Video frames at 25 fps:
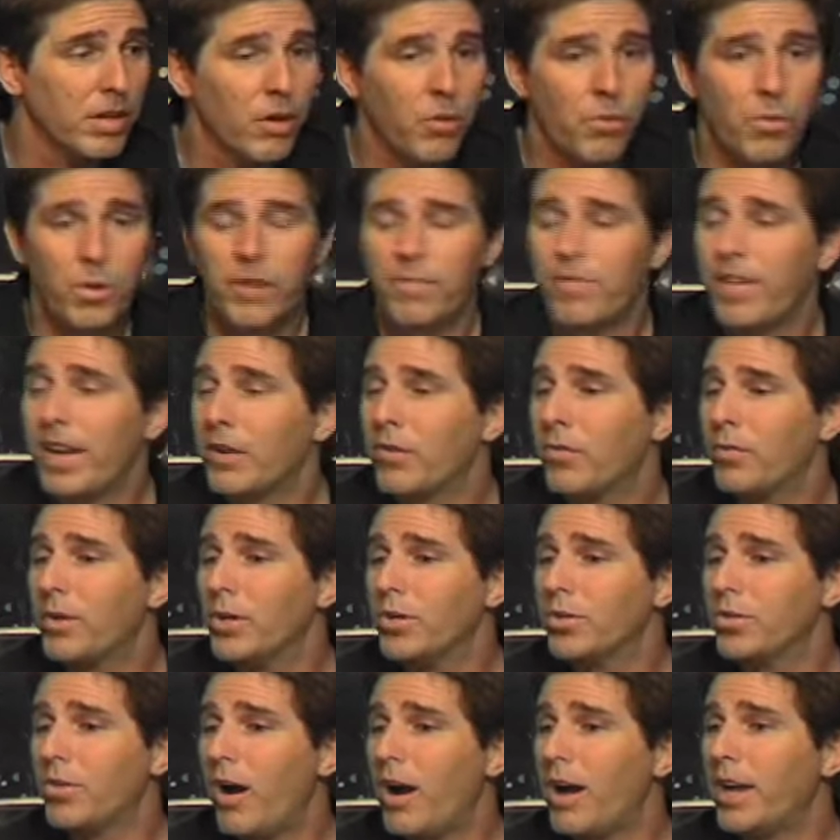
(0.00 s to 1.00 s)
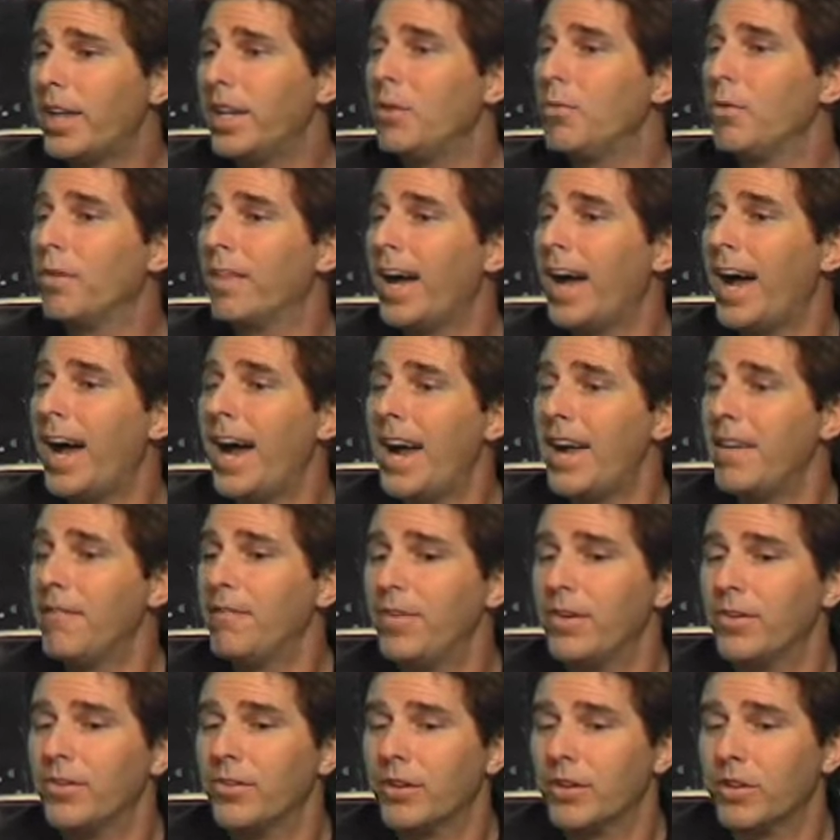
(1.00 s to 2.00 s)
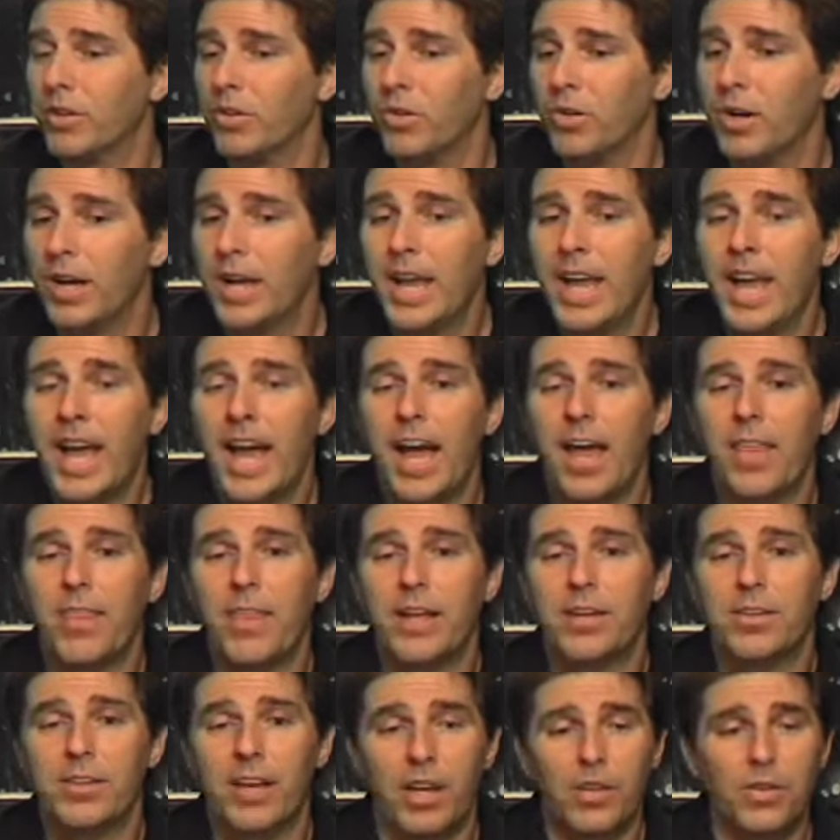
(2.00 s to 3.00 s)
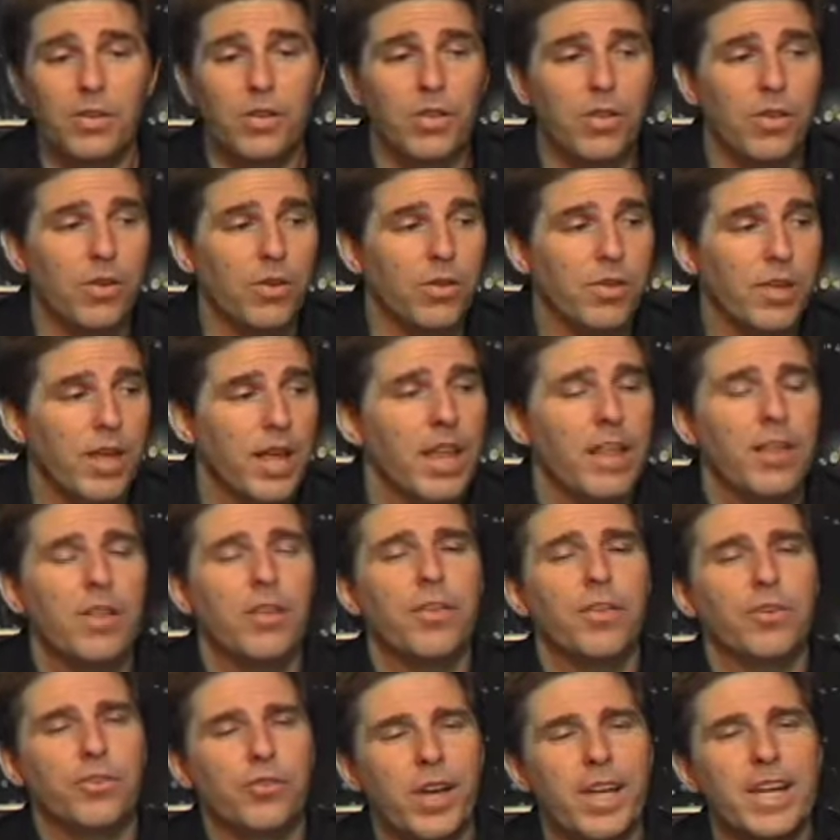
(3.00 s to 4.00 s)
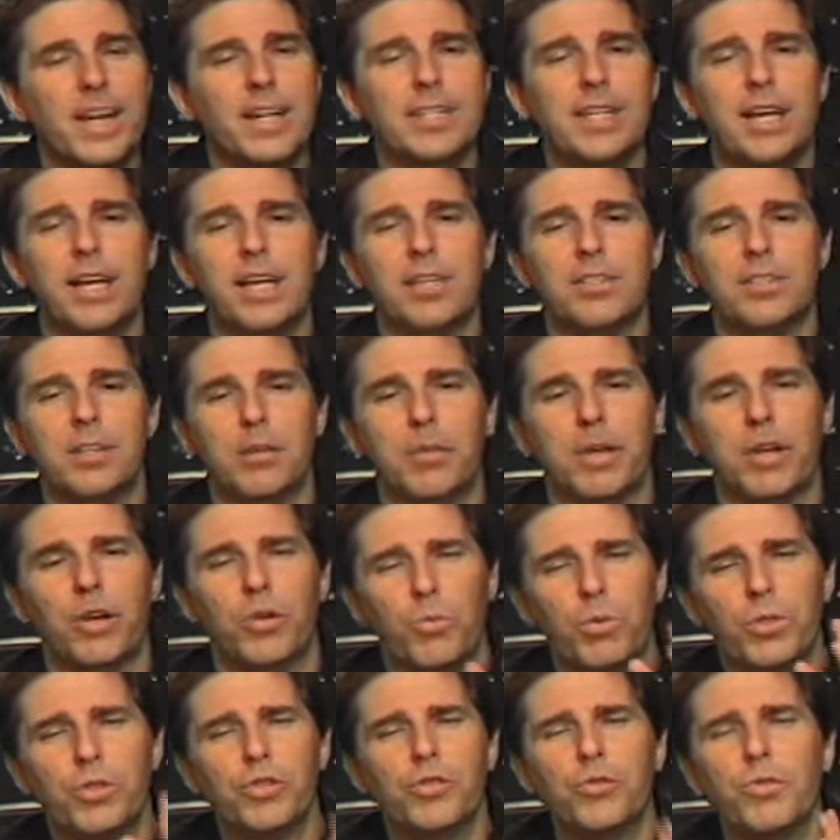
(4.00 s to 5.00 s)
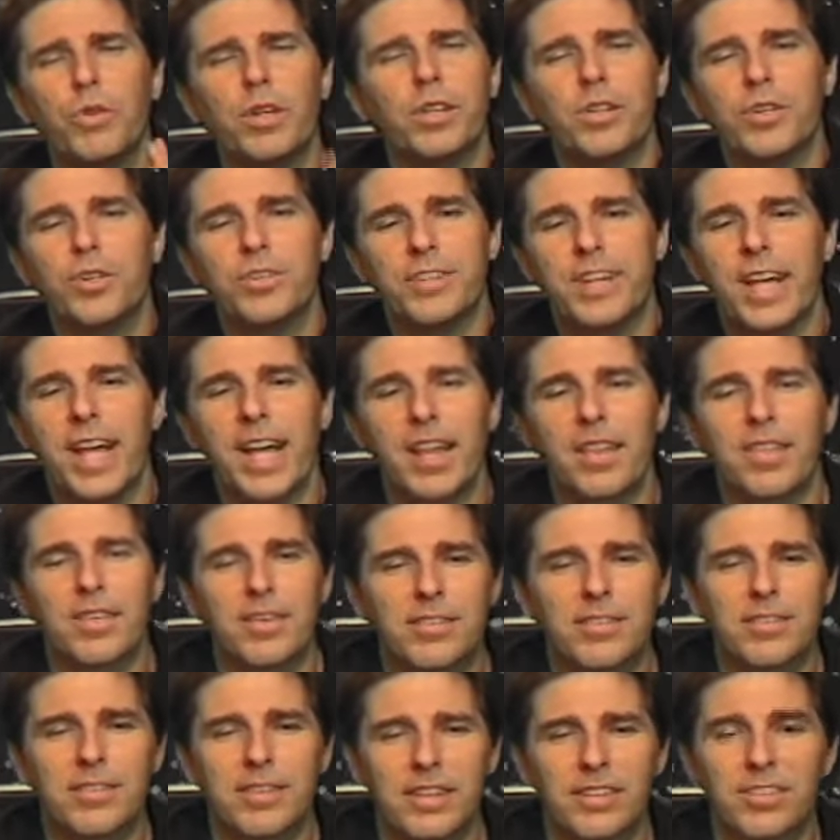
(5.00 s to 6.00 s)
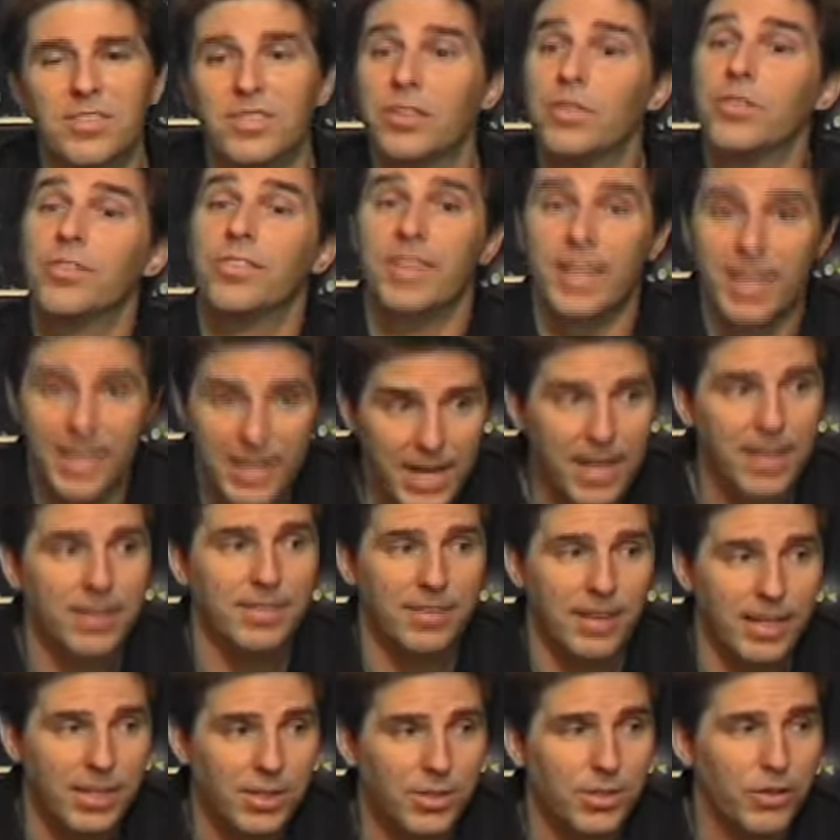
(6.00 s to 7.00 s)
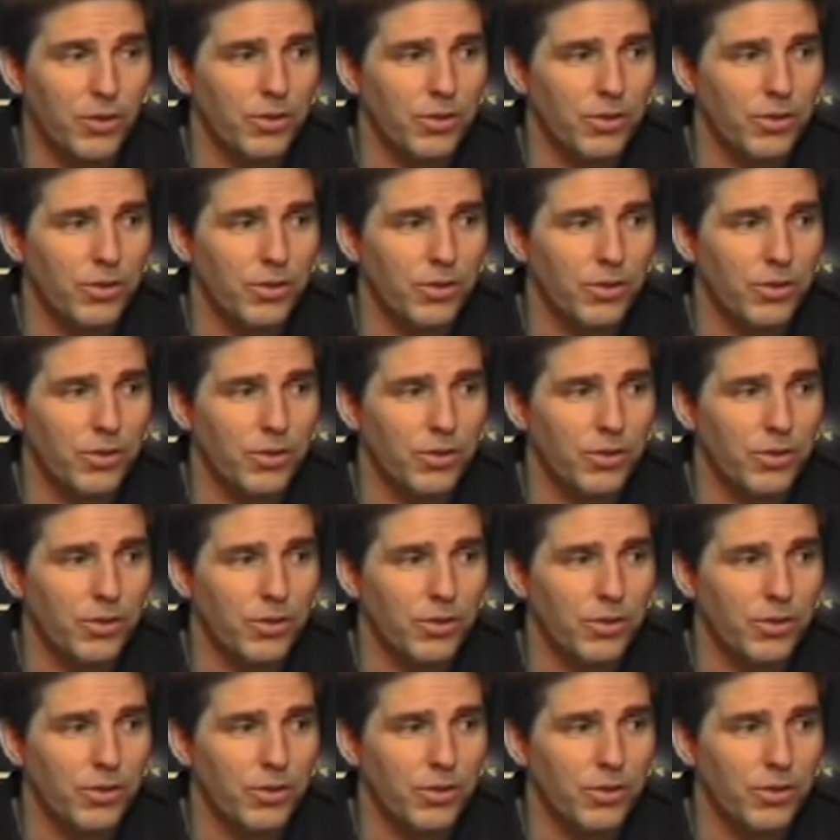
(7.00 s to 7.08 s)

When, in fact, when you're talking with a high physical and they tell you, they're, you know, they're trying to tell you something, they go, well, do you understand this and this? And you say, yes, I do.